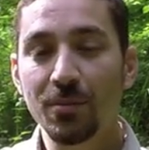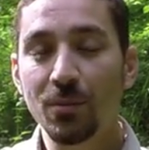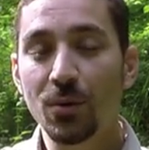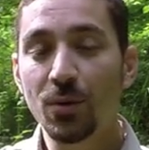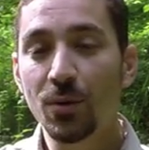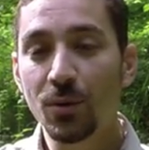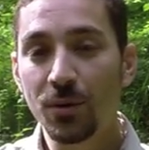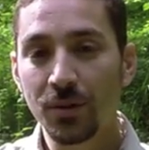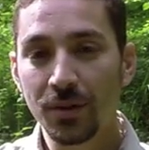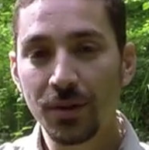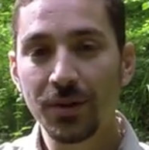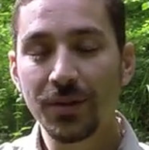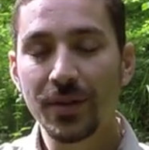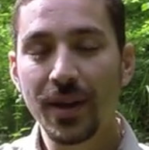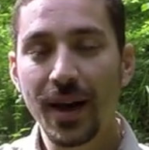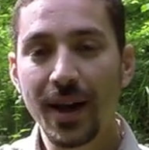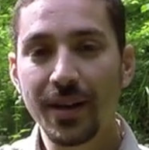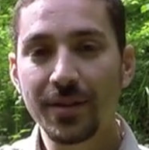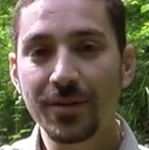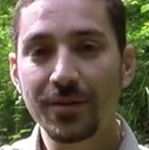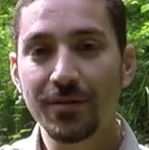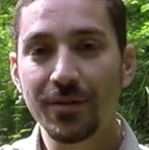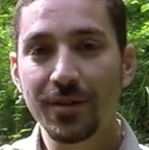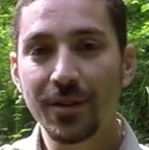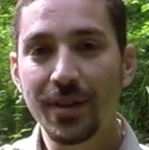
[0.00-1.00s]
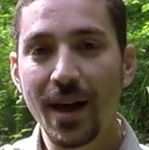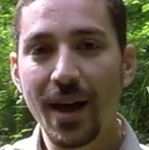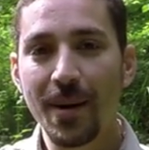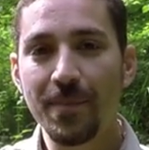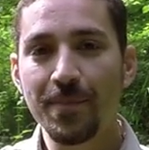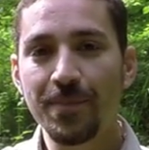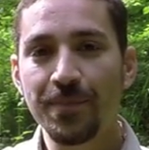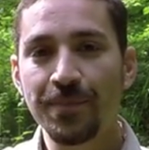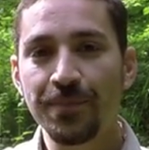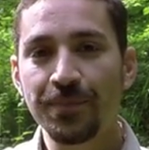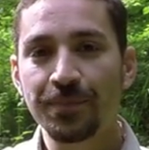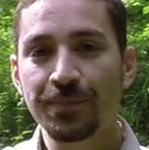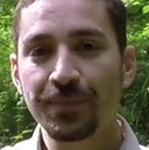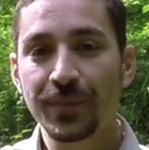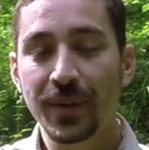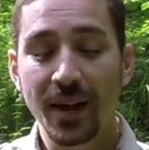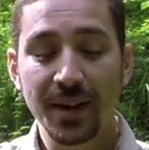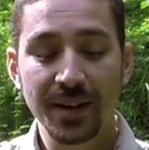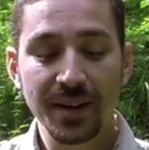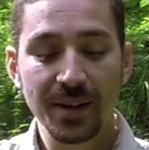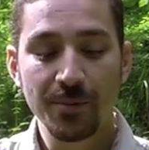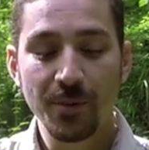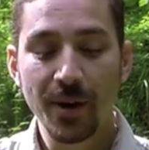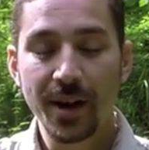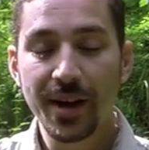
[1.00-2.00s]
more than that for them
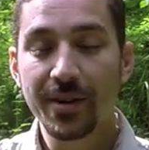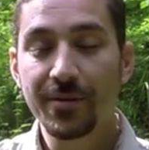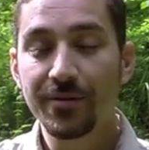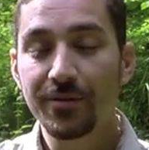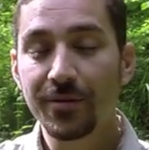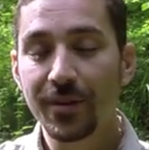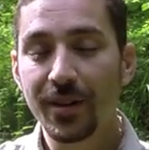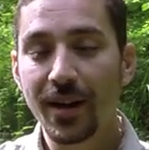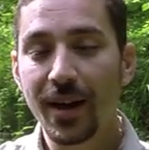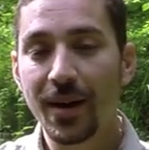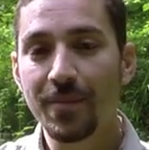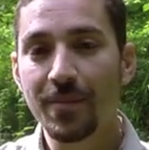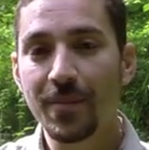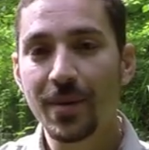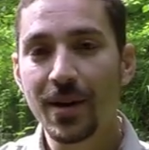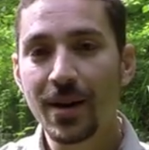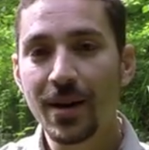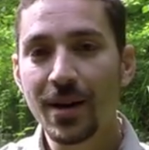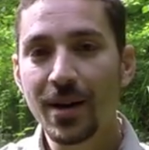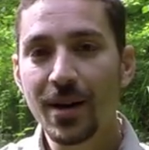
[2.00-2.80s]
anyway, for them.